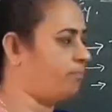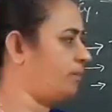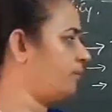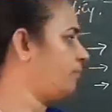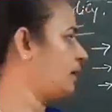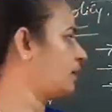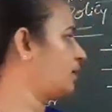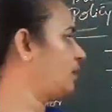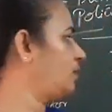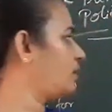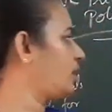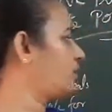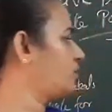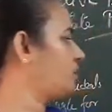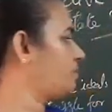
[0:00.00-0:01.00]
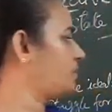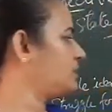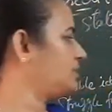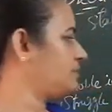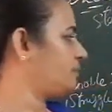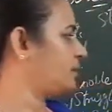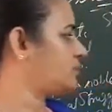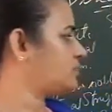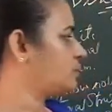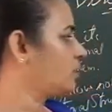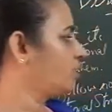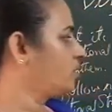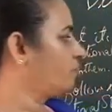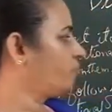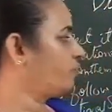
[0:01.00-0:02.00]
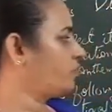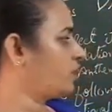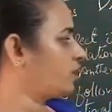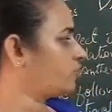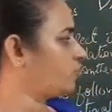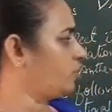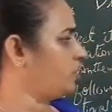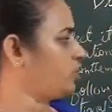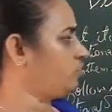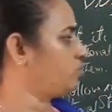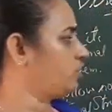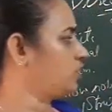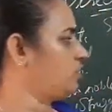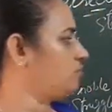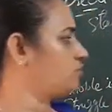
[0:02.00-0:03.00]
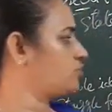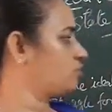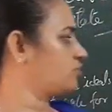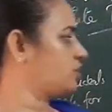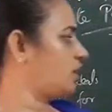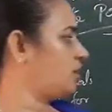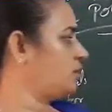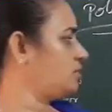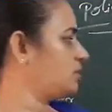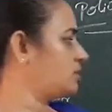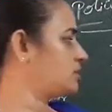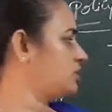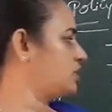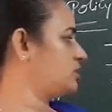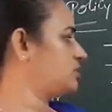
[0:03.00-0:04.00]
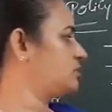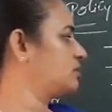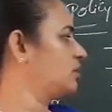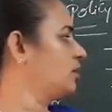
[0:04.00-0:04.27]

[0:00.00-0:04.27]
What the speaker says: making directive principles, we are going to give social justice,